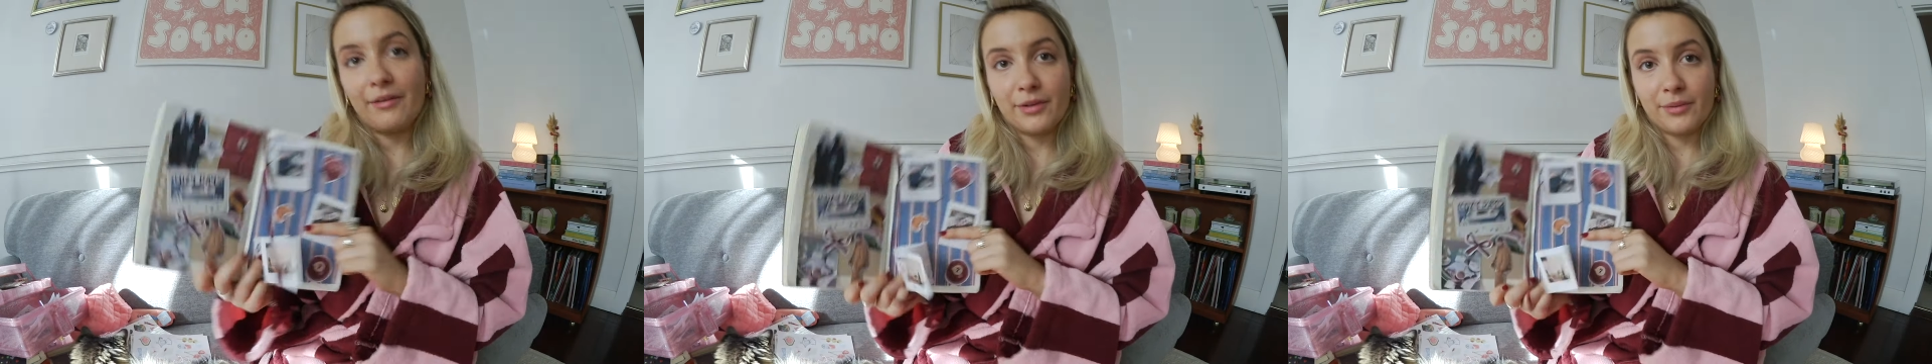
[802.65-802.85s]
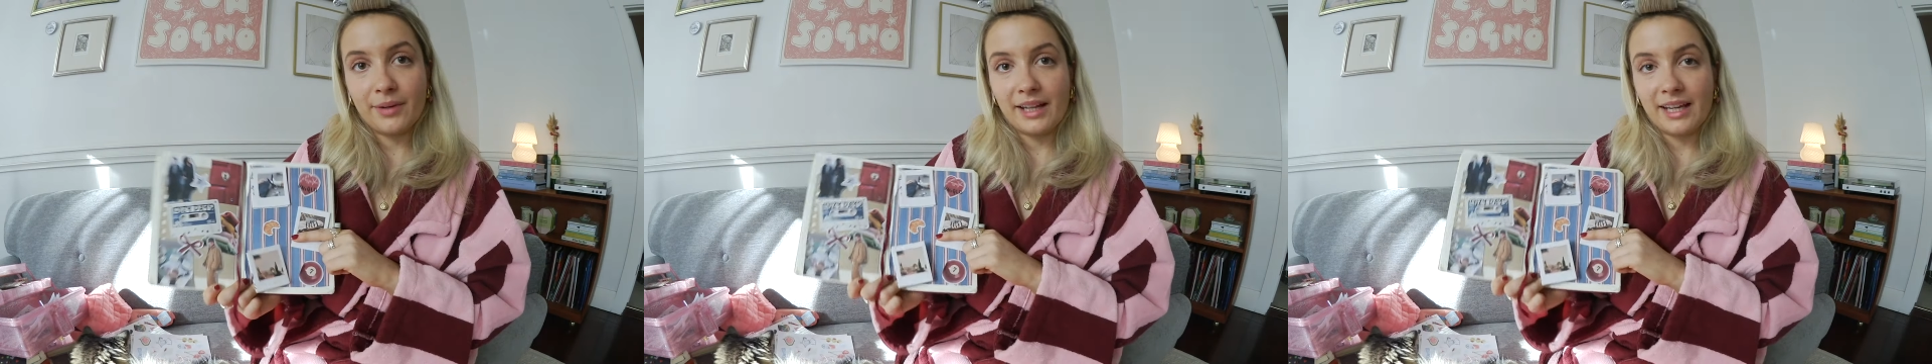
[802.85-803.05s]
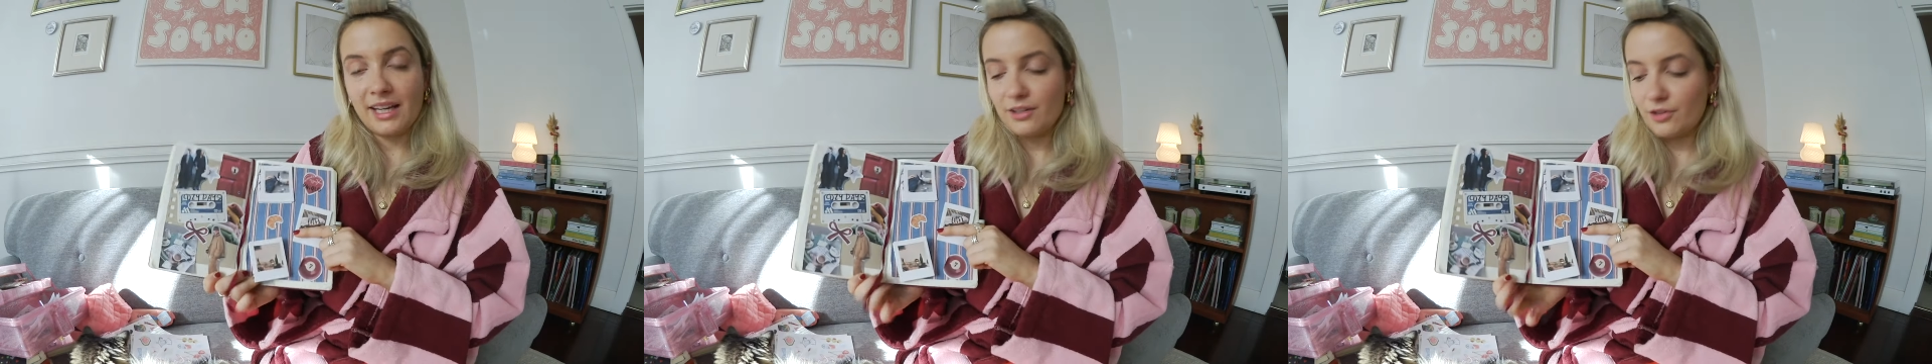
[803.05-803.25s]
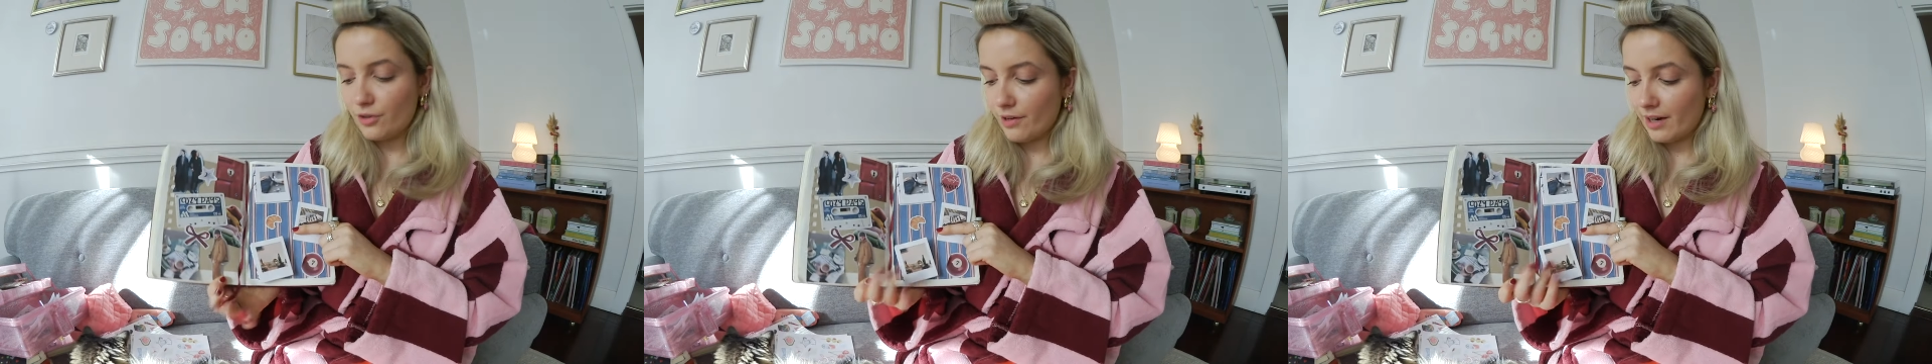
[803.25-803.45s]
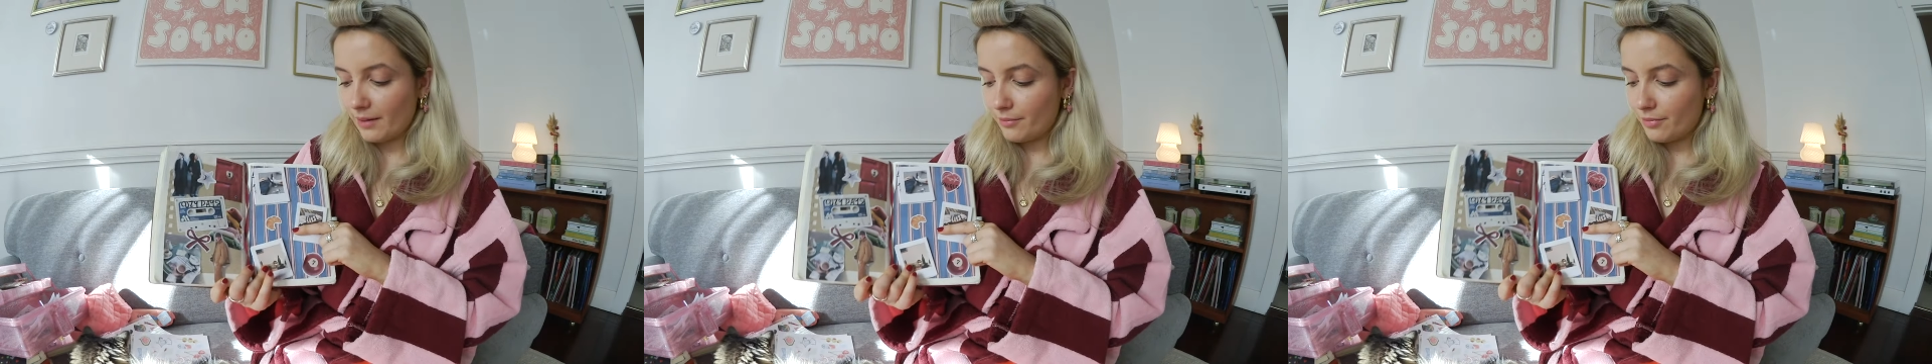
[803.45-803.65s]
I've been really
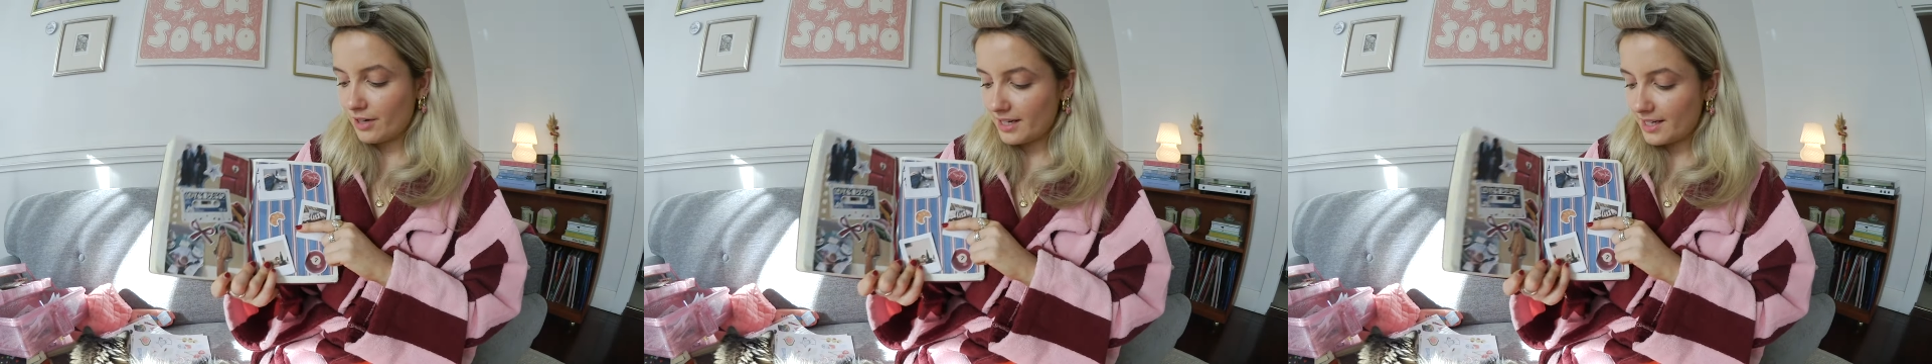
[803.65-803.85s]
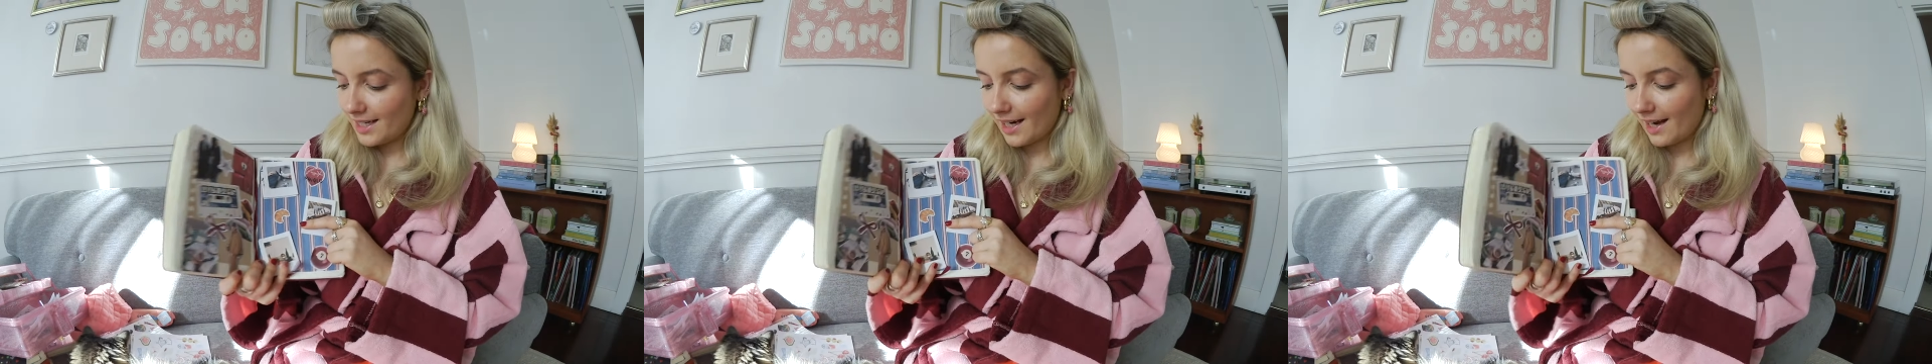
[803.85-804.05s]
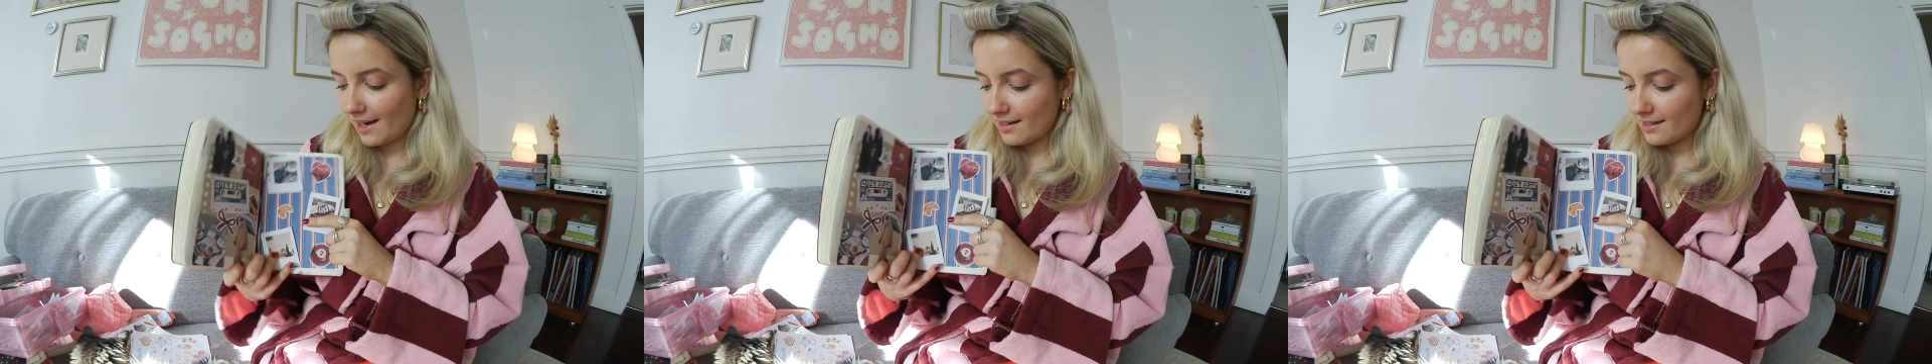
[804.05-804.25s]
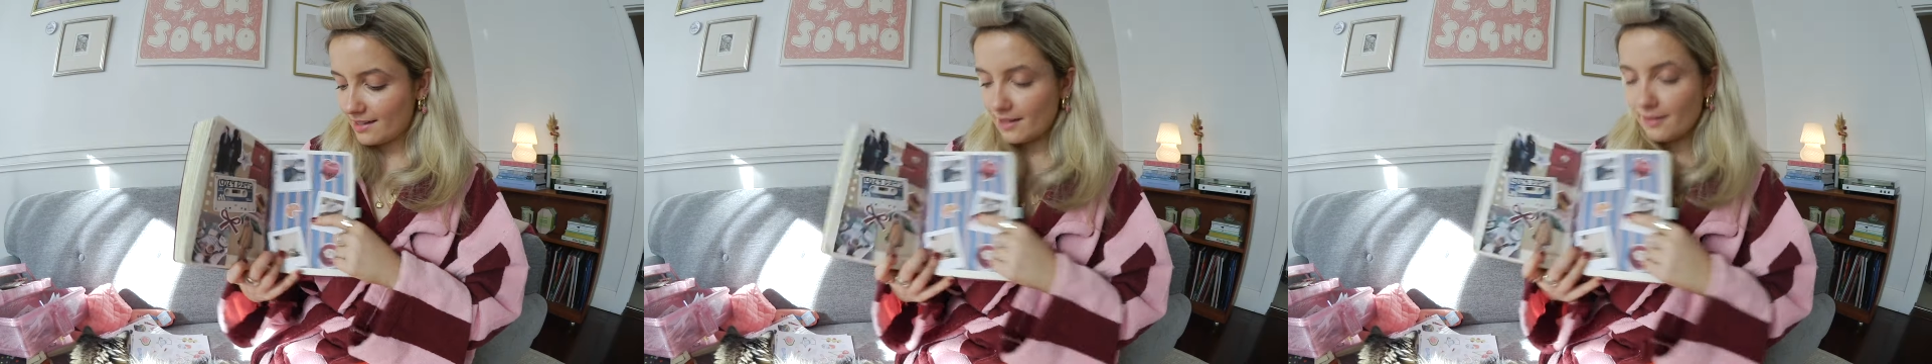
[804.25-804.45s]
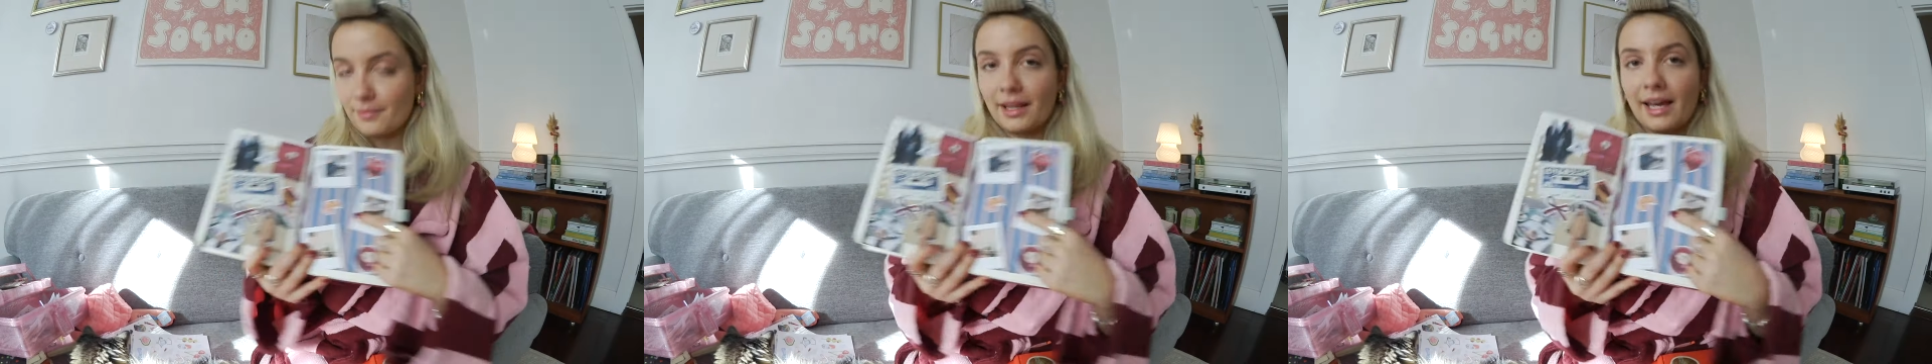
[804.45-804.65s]
enjoying printing out
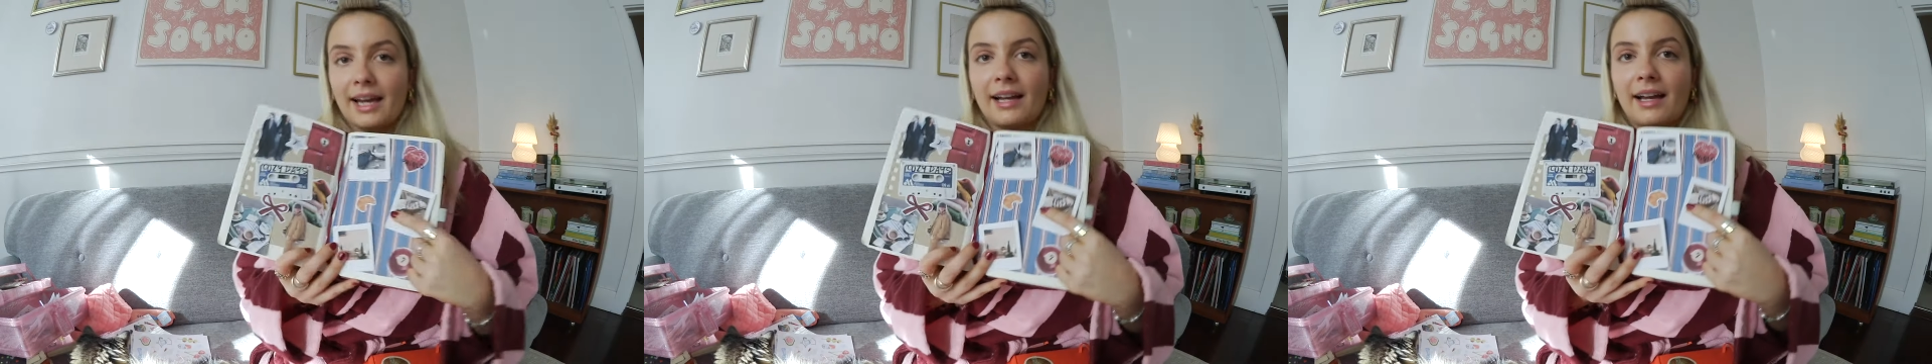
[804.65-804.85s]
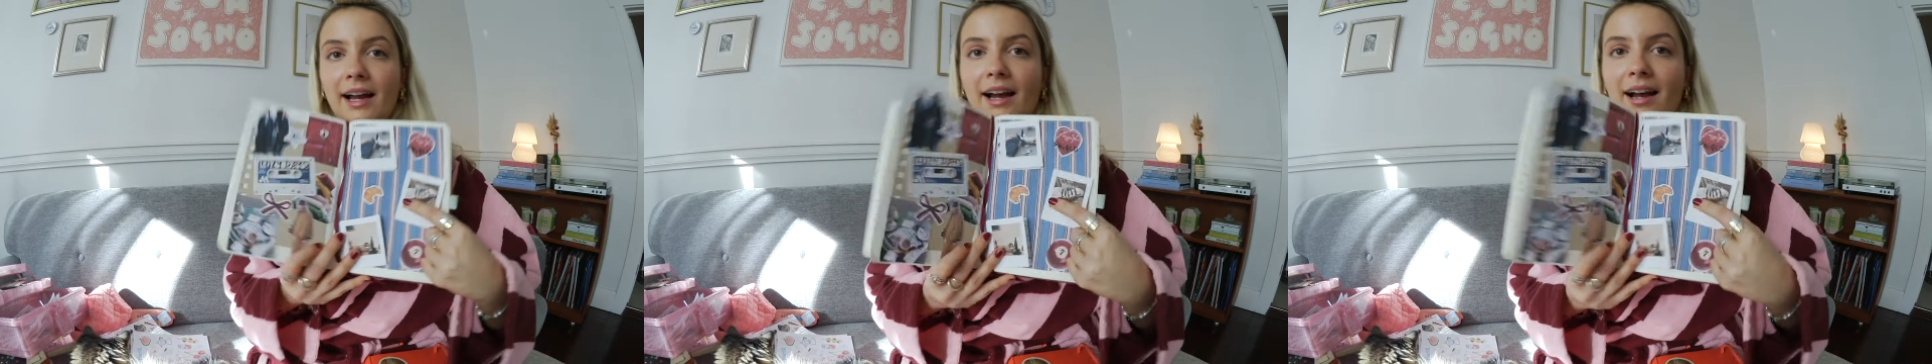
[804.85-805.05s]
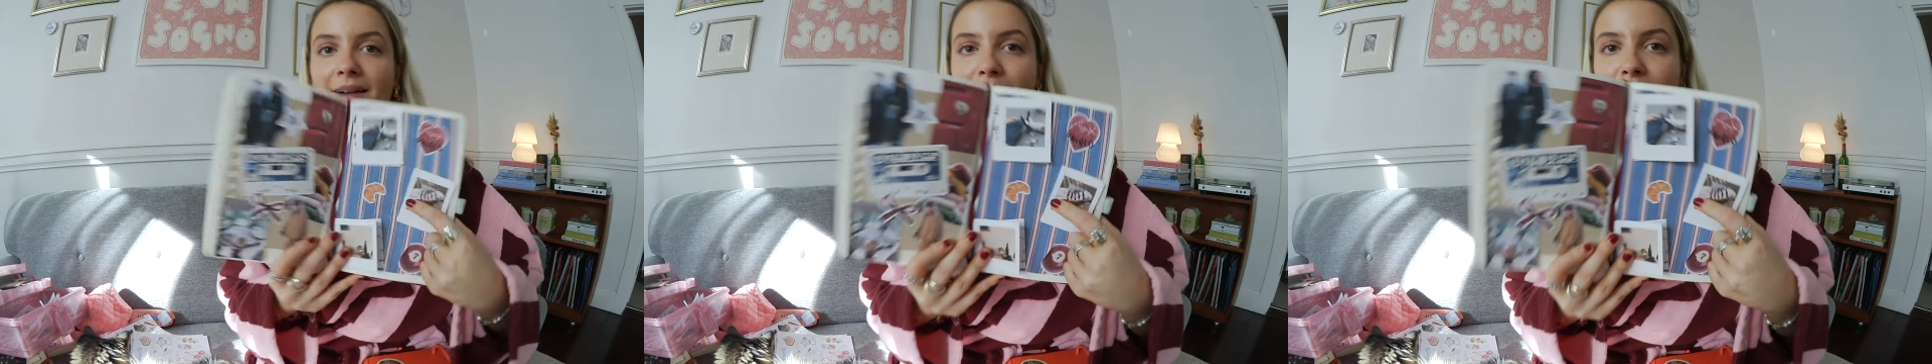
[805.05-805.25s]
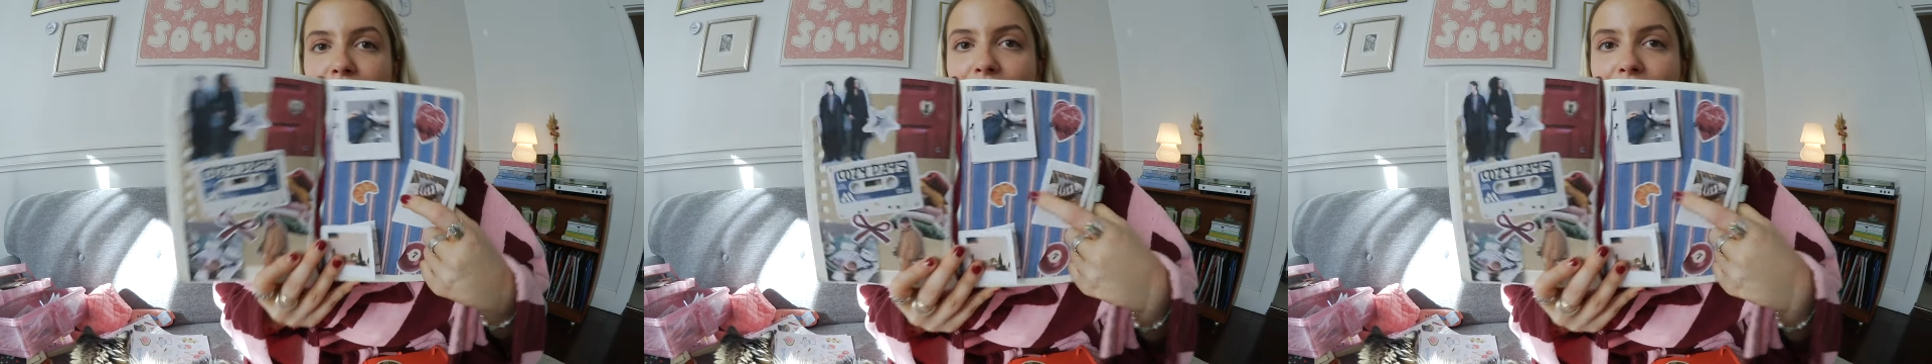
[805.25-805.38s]
some like um,